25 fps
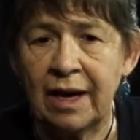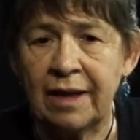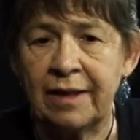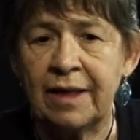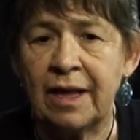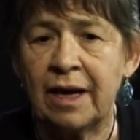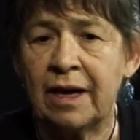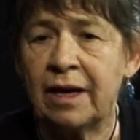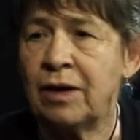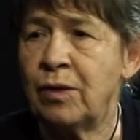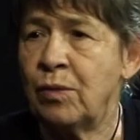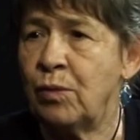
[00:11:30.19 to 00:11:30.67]
and
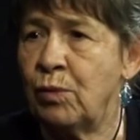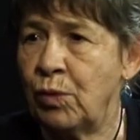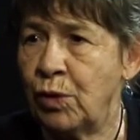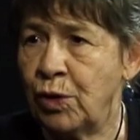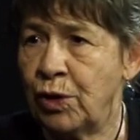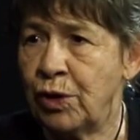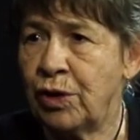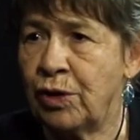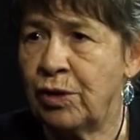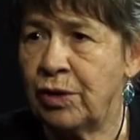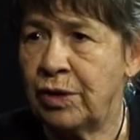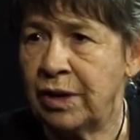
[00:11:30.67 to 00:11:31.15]
they can
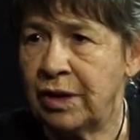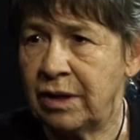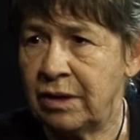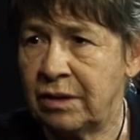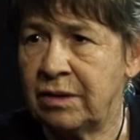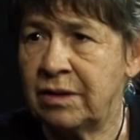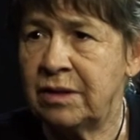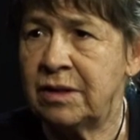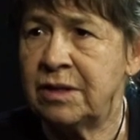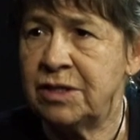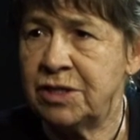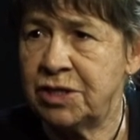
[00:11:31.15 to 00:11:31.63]
work on it
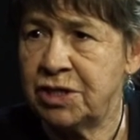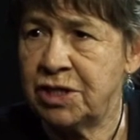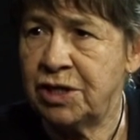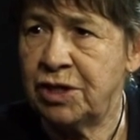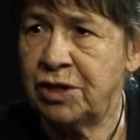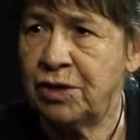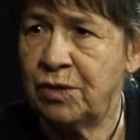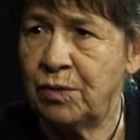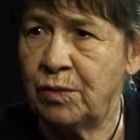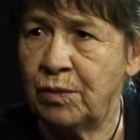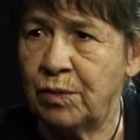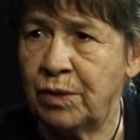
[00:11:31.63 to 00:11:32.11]
and
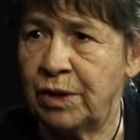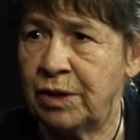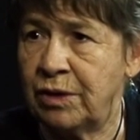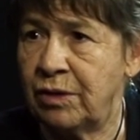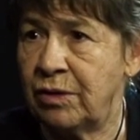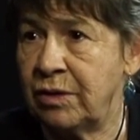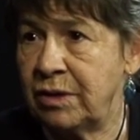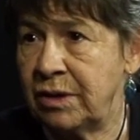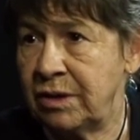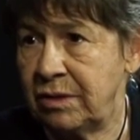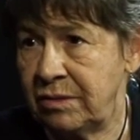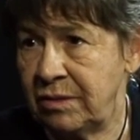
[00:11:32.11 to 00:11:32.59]
continue to work
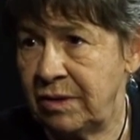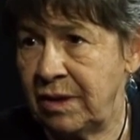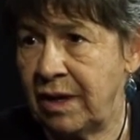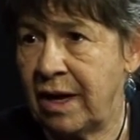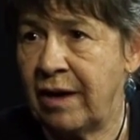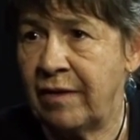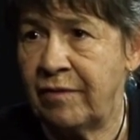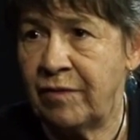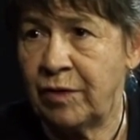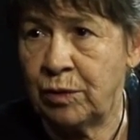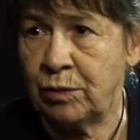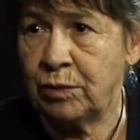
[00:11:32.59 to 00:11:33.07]
on it and
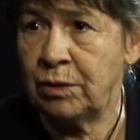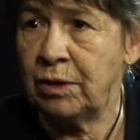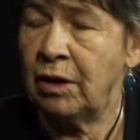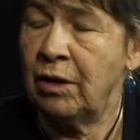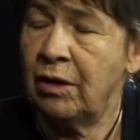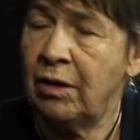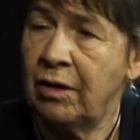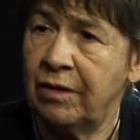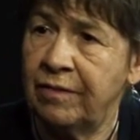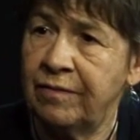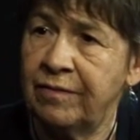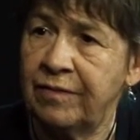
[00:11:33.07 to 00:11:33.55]
have a good
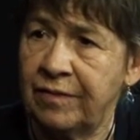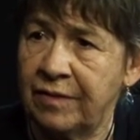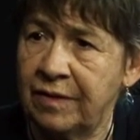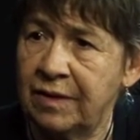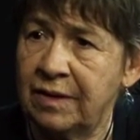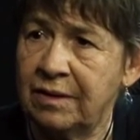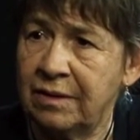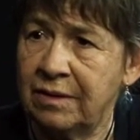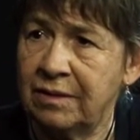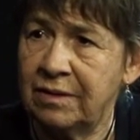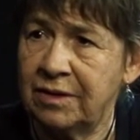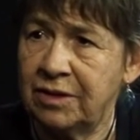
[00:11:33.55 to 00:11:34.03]
mm-hmm. life,
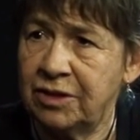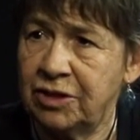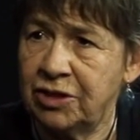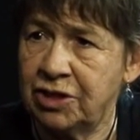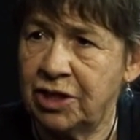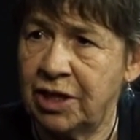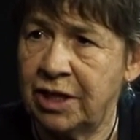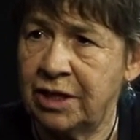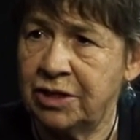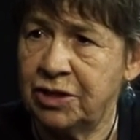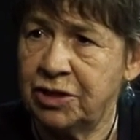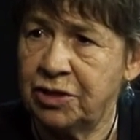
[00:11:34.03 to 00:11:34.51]
mm-hmm.
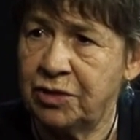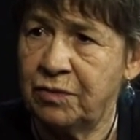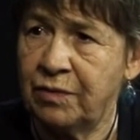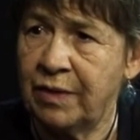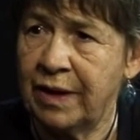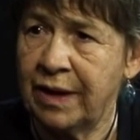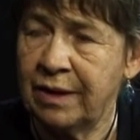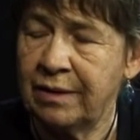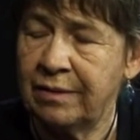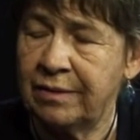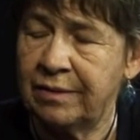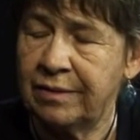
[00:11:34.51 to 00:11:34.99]
change it
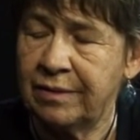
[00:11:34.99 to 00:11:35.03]
around.